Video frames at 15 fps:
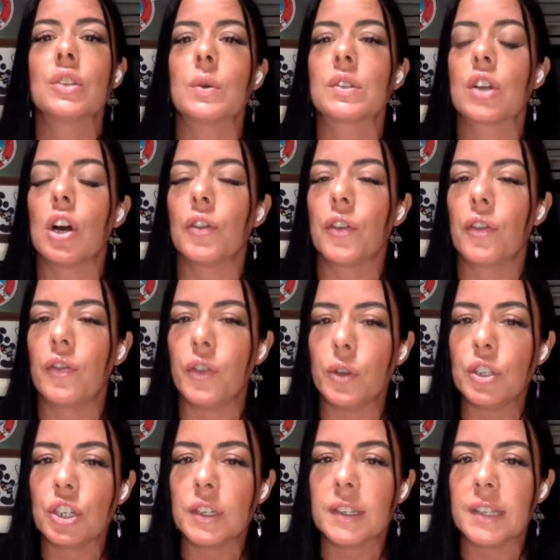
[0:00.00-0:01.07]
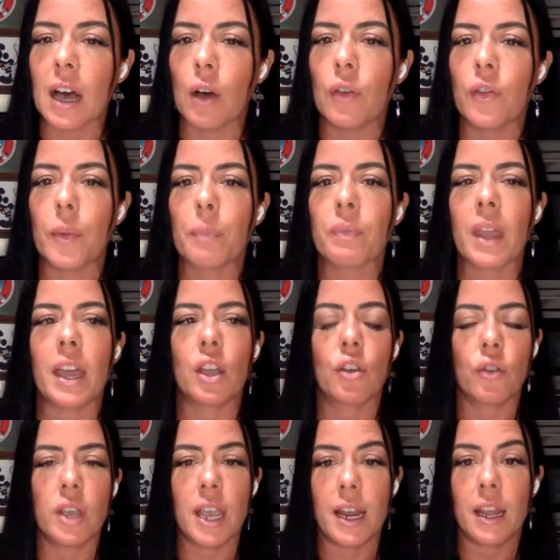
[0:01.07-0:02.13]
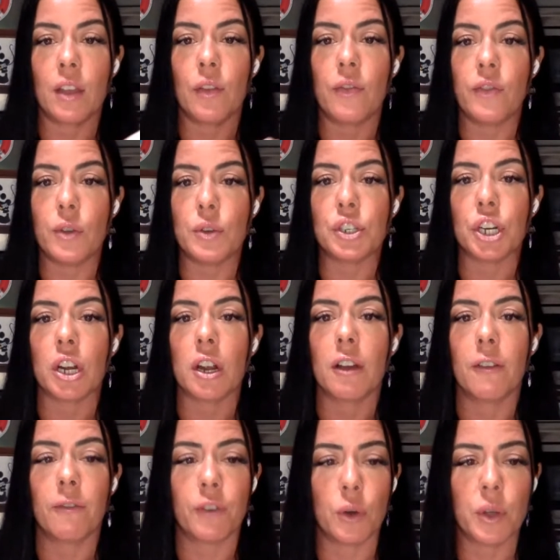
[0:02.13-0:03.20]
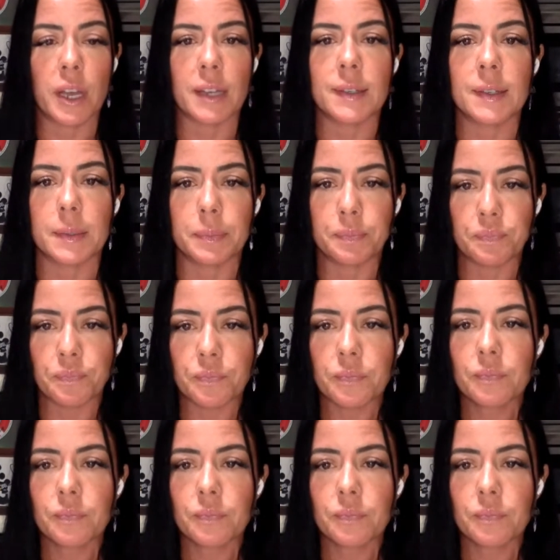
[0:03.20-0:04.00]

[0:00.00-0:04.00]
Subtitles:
So it's called the future self and creating future focus.